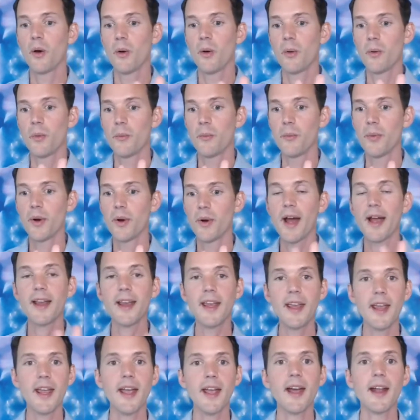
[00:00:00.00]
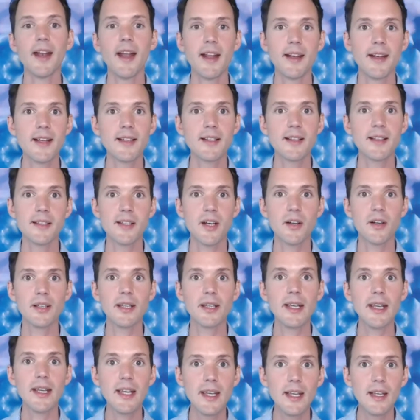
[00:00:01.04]
But I can't necessarily
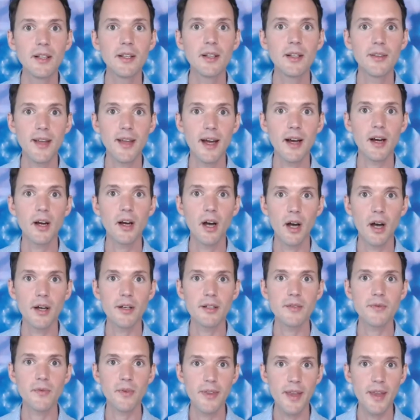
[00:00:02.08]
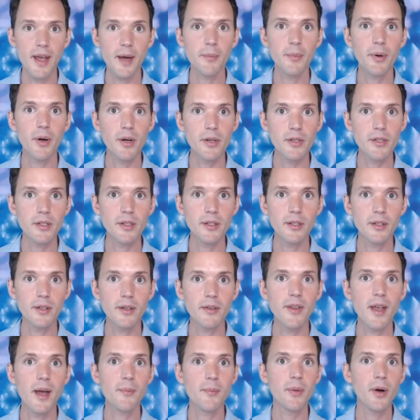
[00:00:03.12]
heal that cause for that person.
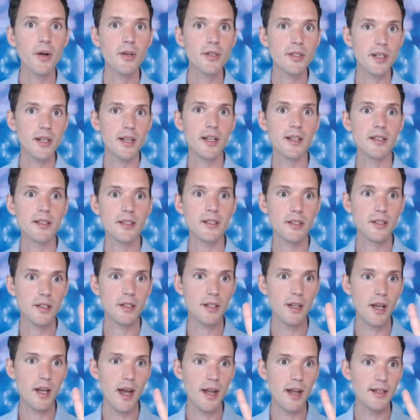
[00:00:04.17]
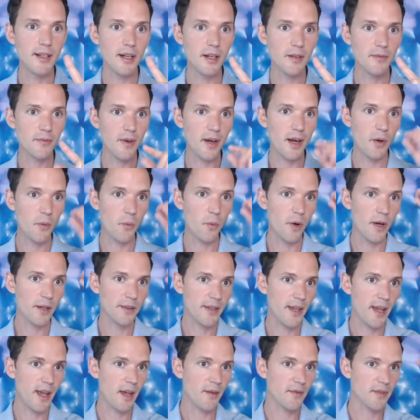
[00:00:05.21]
That person gets to identify what
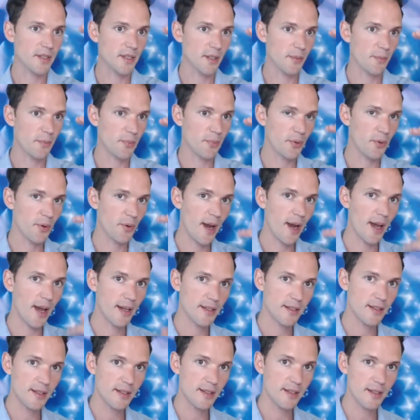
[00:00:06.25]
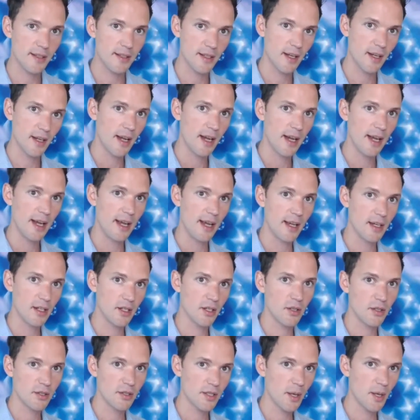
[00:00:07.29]
they have suppressed into
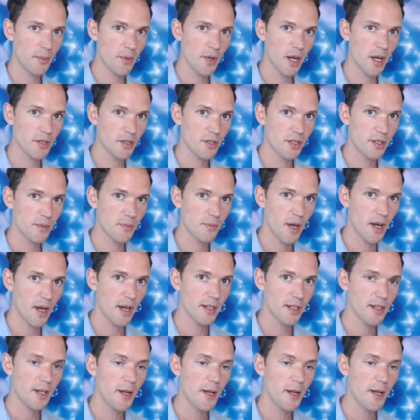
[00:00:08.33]
their subconscious mind